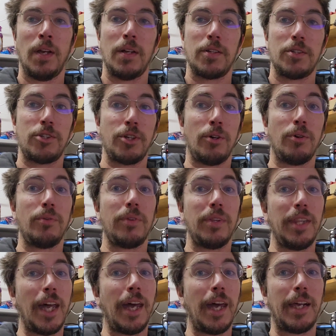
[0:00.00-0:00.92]
So
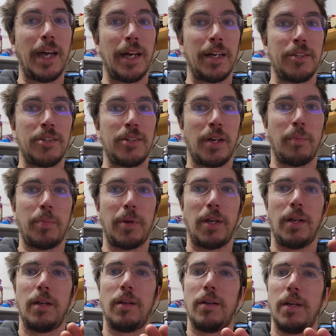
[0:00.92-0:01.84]
that adds up
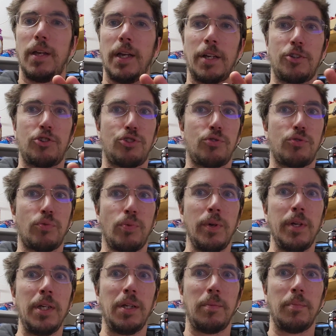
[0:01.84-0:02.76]

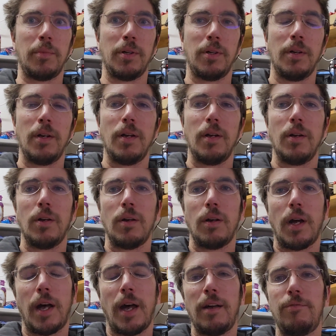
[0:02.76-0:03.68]
extreme.
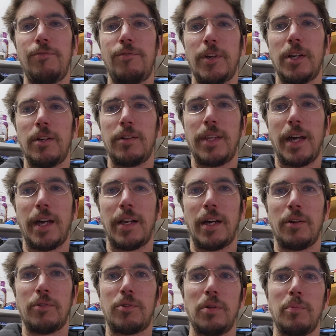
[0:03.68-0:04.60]
I've figured that
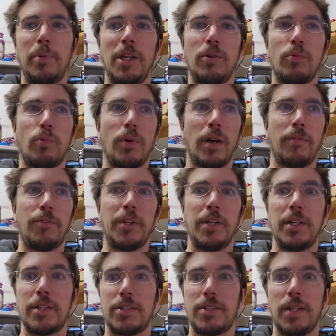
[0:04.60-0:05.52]
out to be
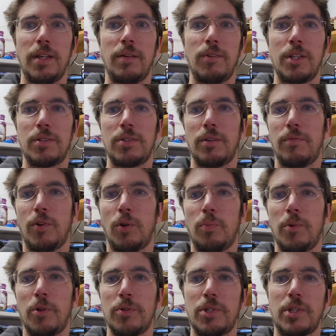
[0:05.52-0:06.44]
roughly a savings of
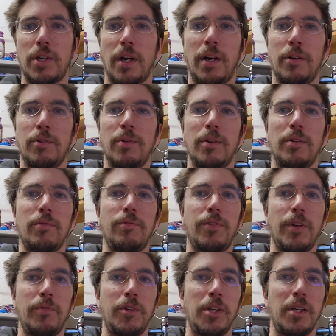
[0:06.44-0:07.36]
almost
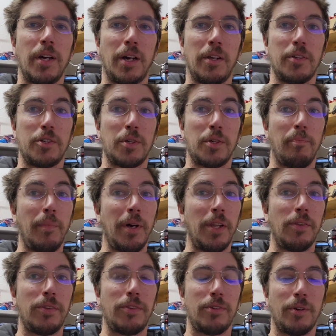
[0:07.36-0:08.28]
$150 a
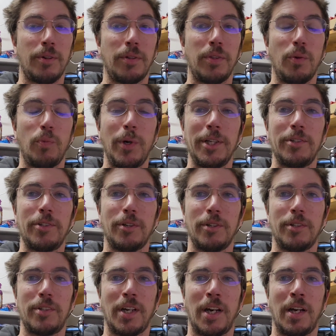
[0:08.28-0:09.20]
month during the
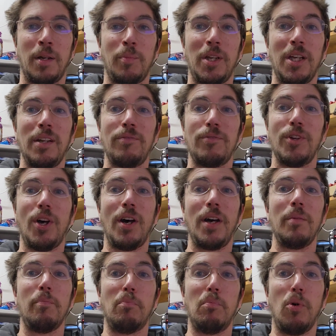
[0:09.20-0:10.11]
winter time, if
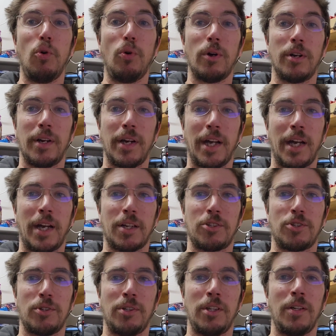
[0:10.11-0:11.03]
not more,
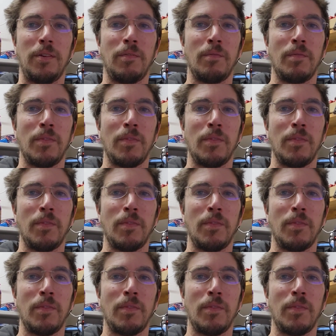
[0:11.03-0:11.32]
actually.